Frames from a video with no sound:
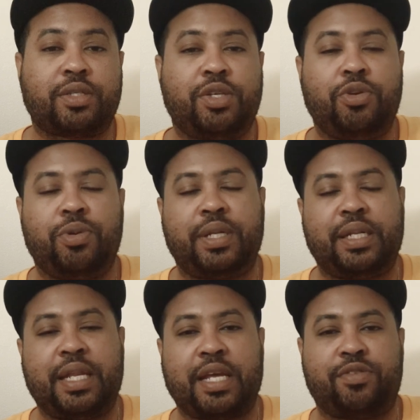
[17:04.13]
to you in the
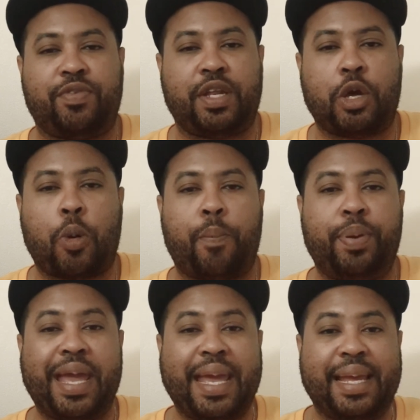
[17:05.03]
next video.
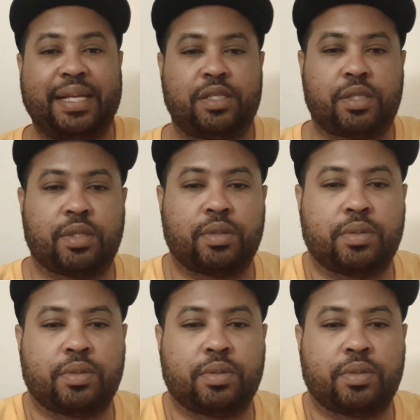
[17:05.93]
Peace.